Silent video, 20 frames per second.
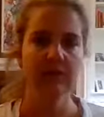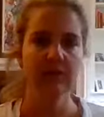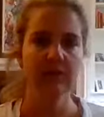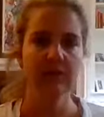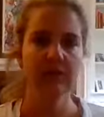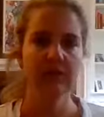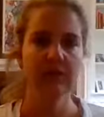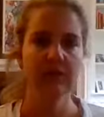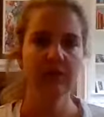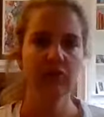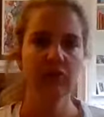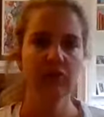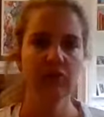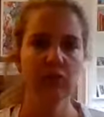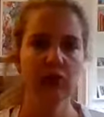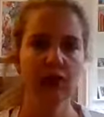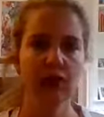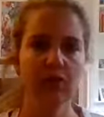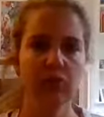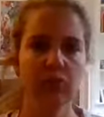Lift your
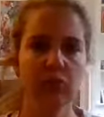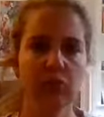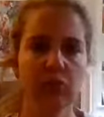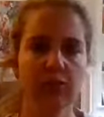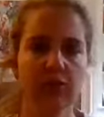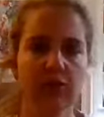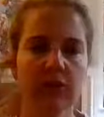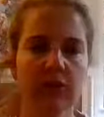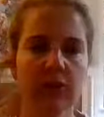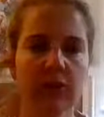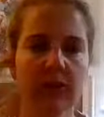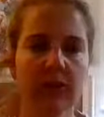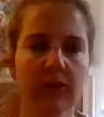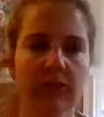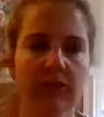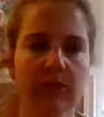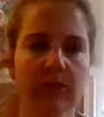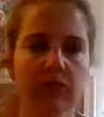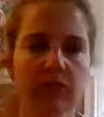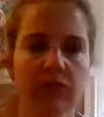heart toward your
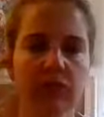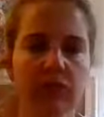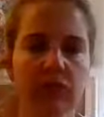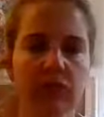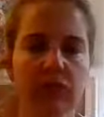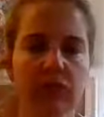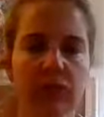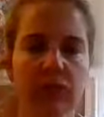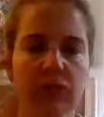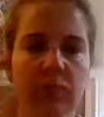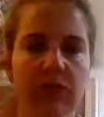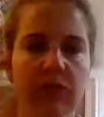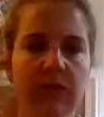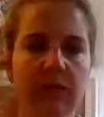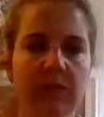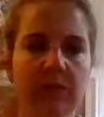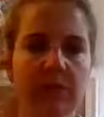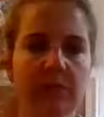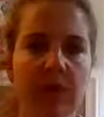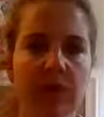hands. Use your
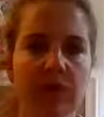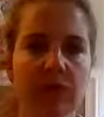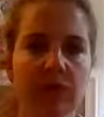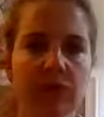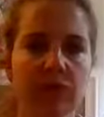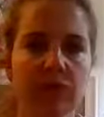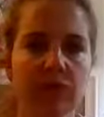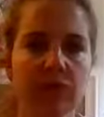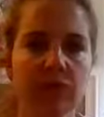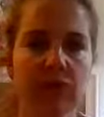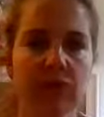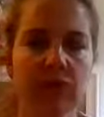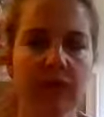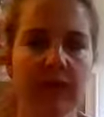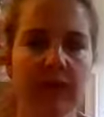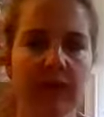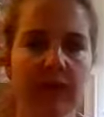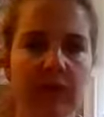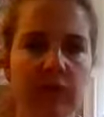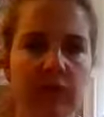oblique muscles to
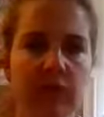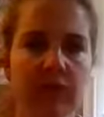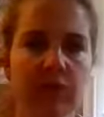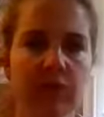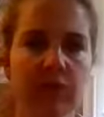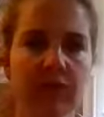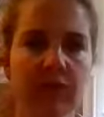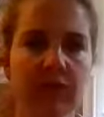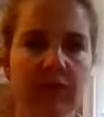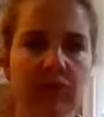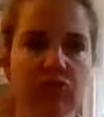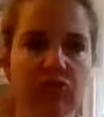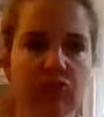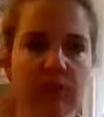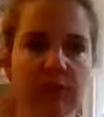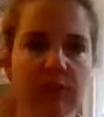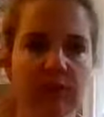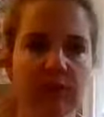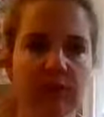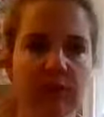find
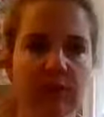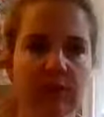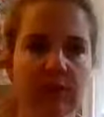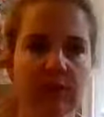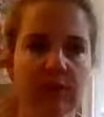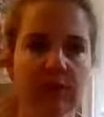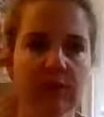rotation